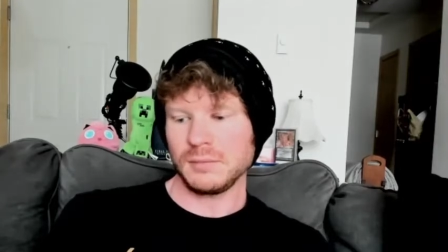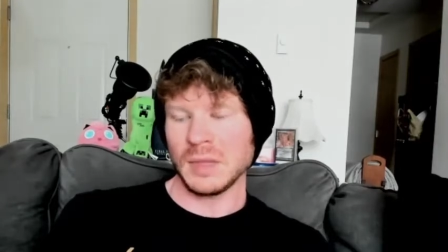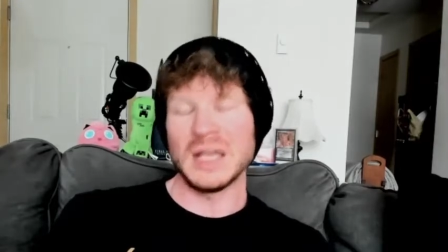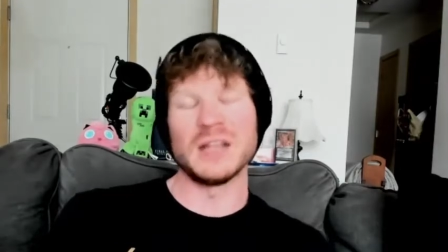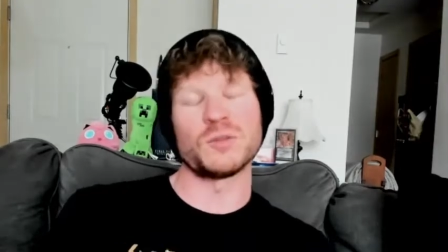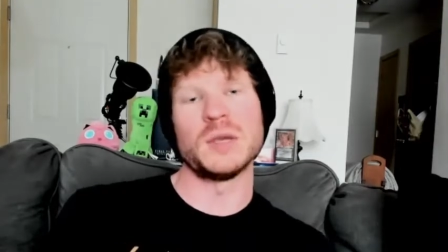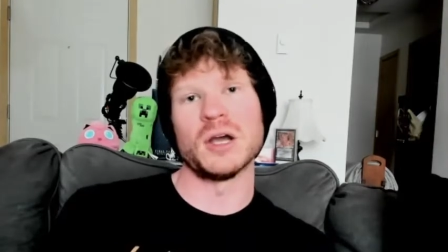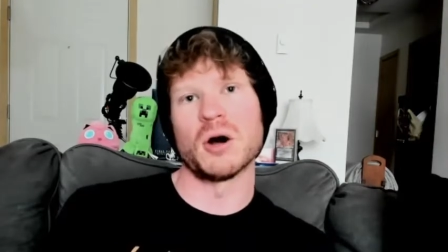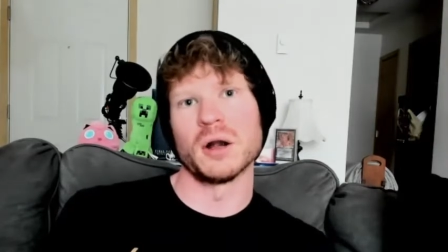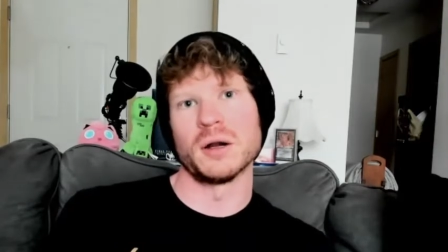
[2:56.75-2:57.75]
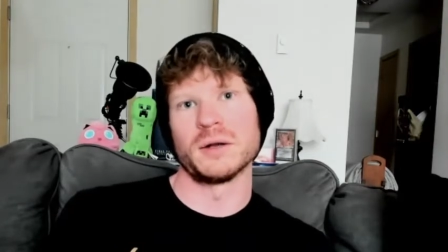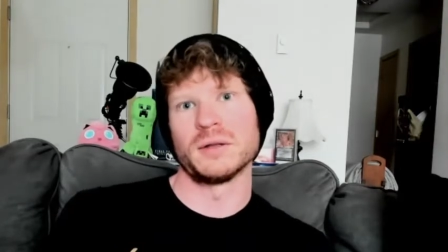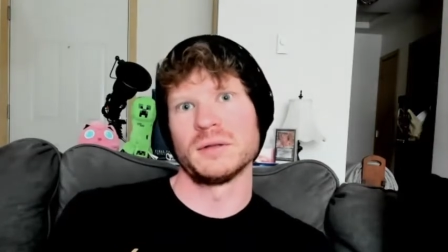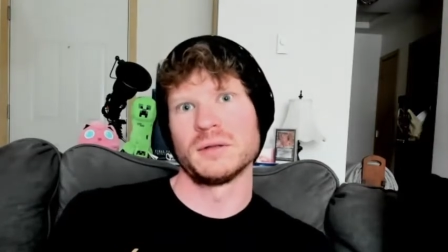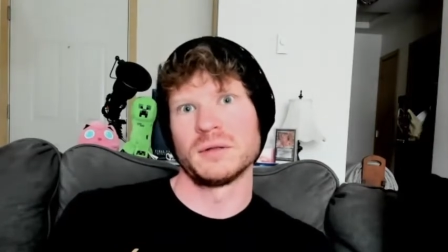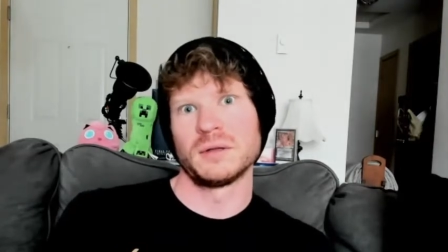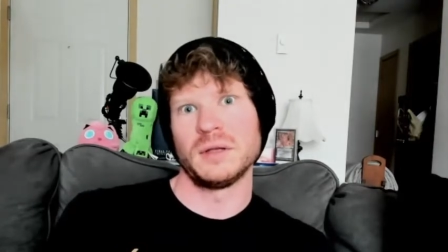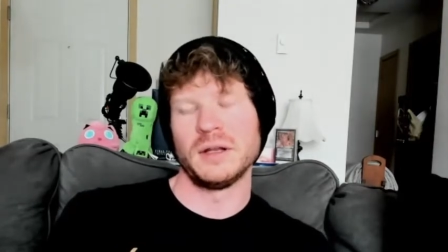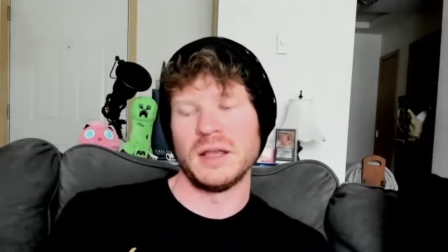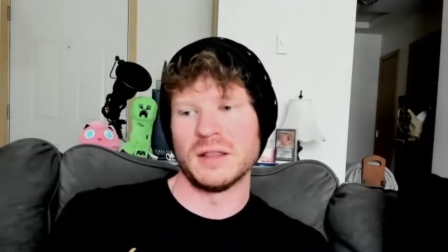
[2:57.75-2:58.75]
hits me hard
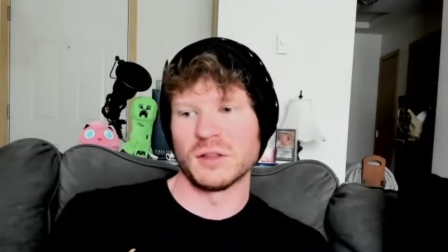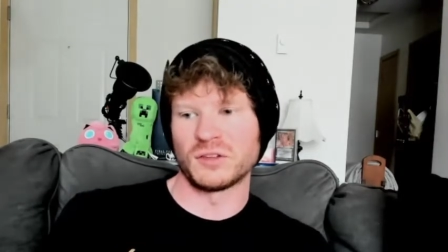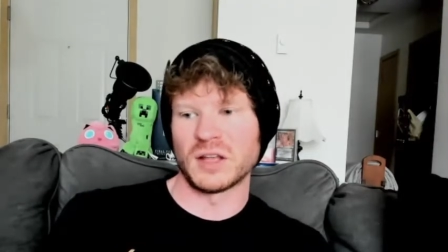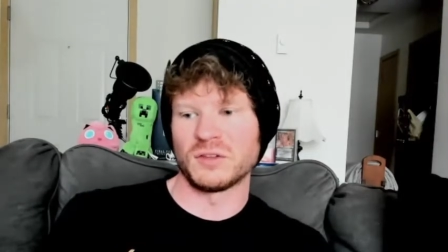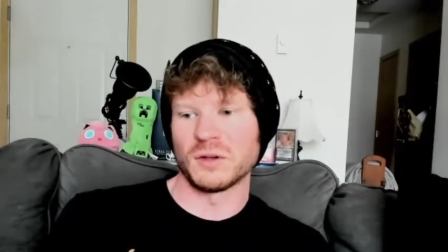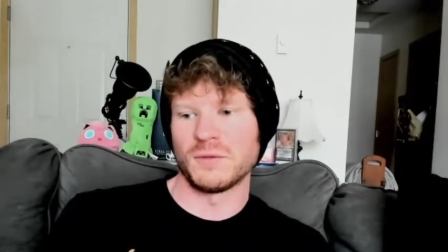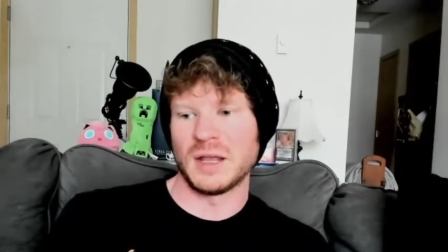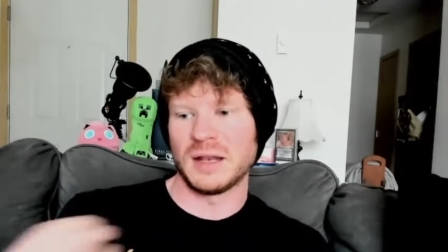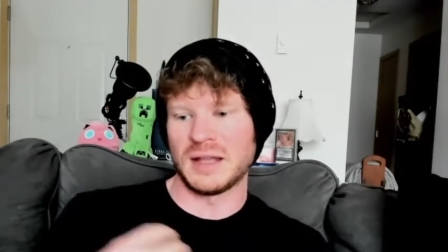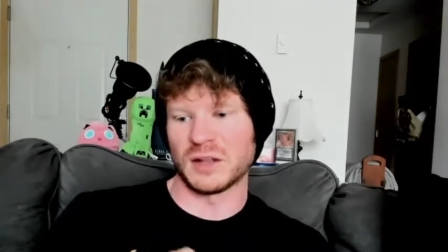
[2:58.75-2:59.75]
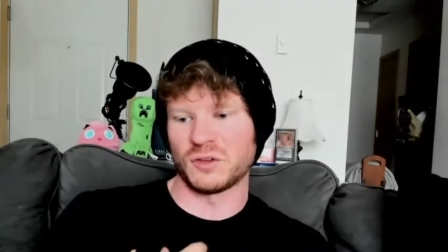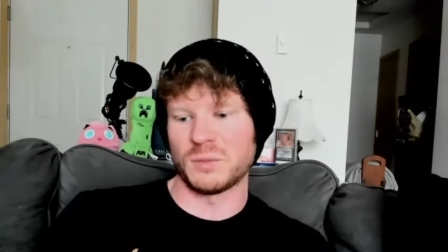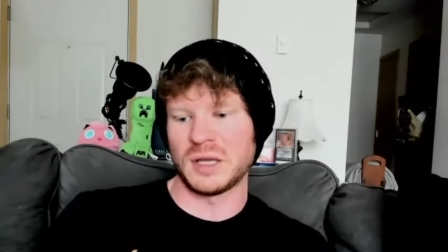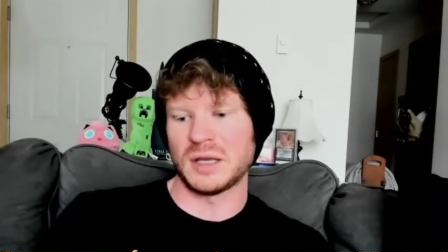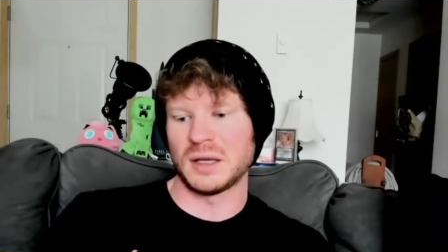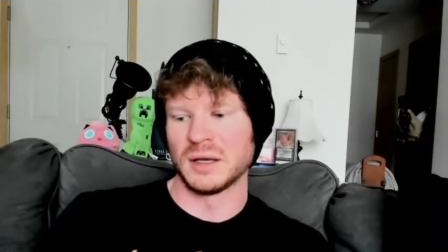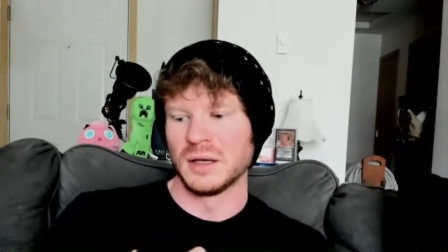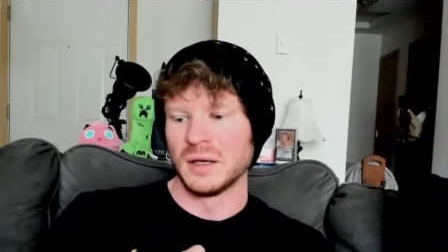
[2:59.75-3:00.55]
in the sense of it gets me